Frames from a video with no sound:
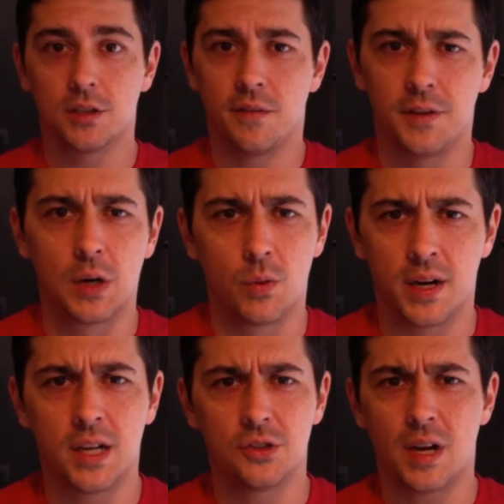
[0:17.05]
I figured,
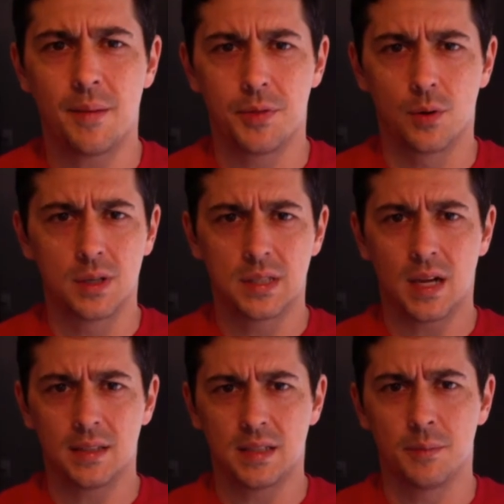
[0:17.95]
why not drop Thor's
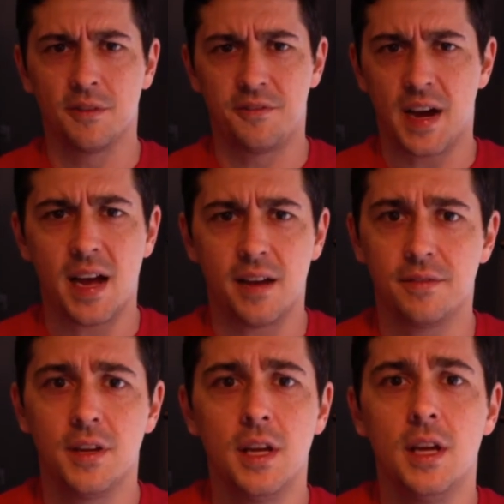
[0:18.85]
Thoughts number
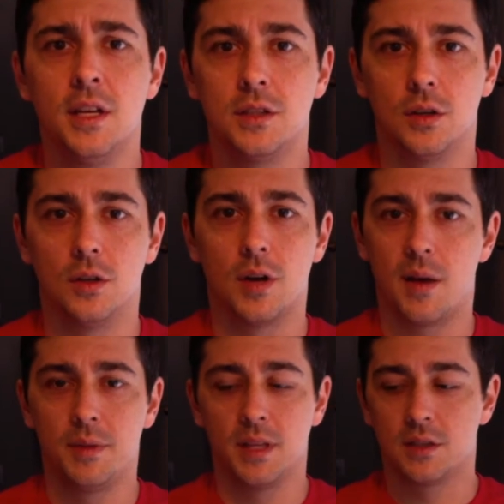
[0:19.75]
five? So,
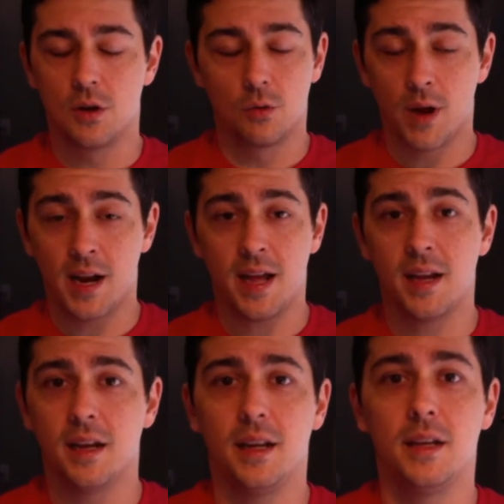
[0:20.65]
I mean, let's go right at
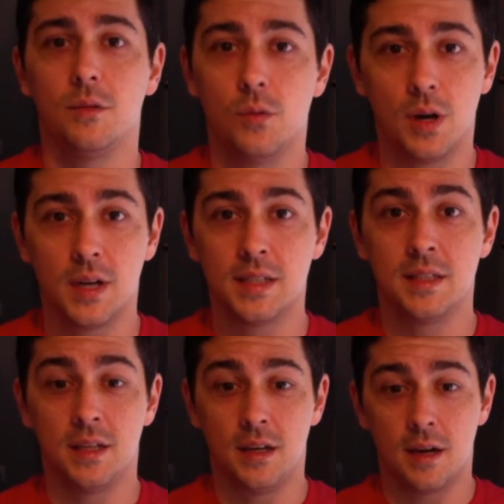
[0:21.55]
it. It
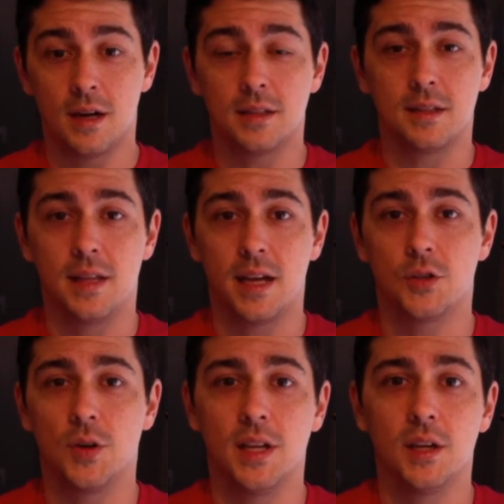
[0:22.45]
was nuts. That
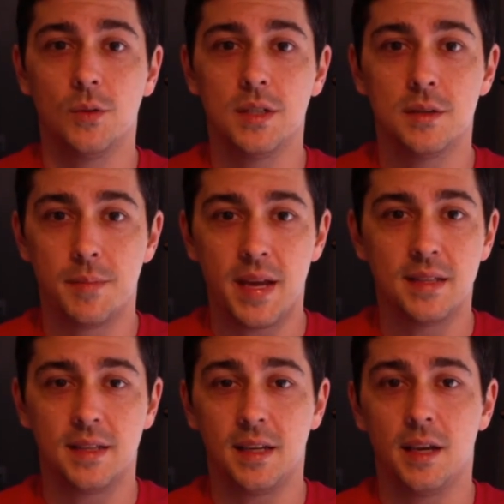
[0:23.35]
trailer was
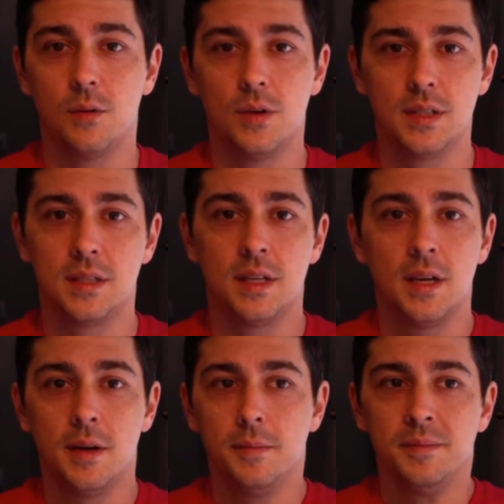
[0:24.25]
amazing. It was,
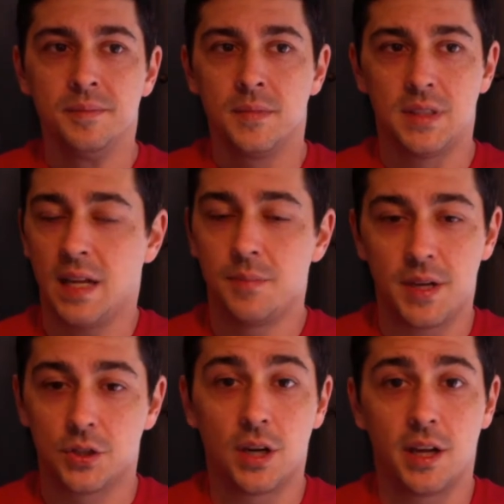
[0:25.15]
it's not the
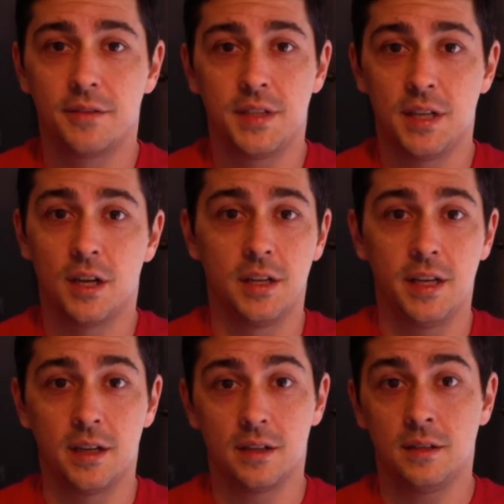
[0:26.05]
best trailer I've seen all
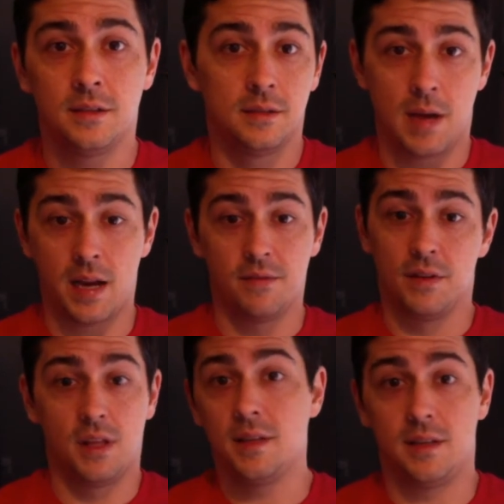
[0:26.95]
year, not
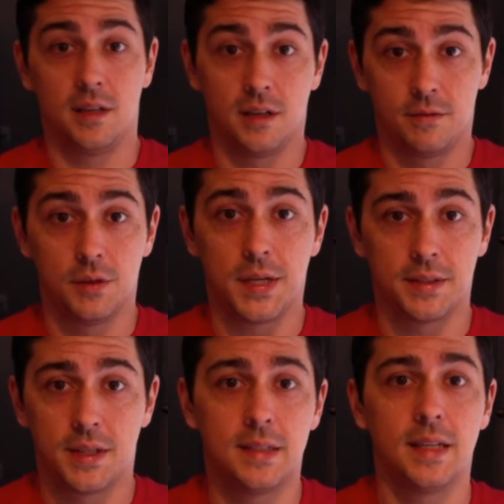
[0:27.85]
even this year of two
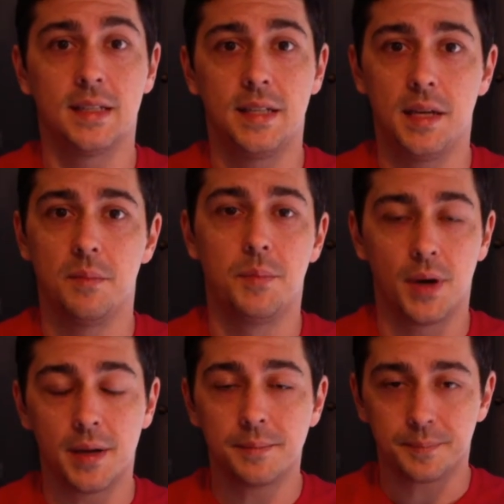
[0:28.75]
thousand sixteen,
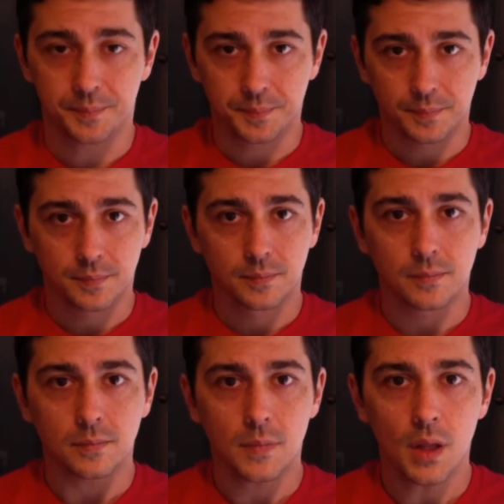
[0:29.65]
but
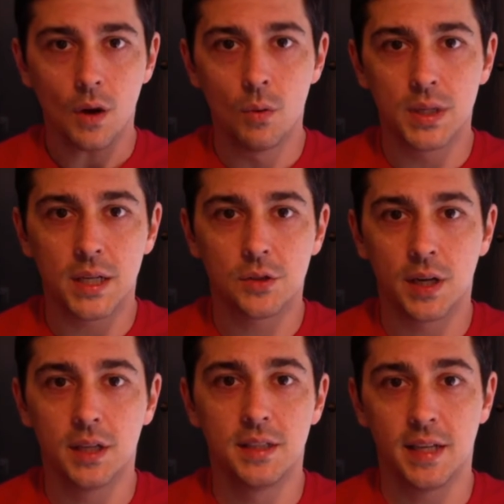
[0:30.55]
what that
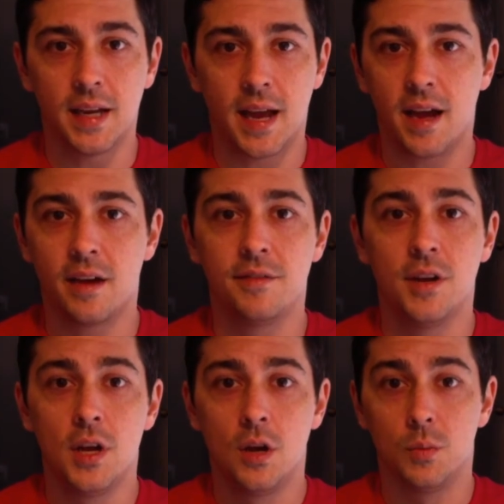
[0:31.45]
trailer did have
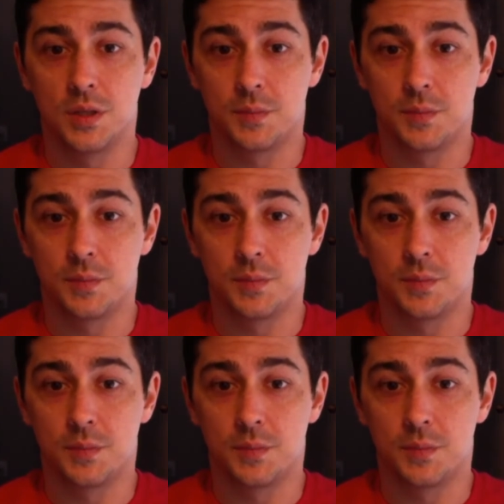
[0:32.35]
was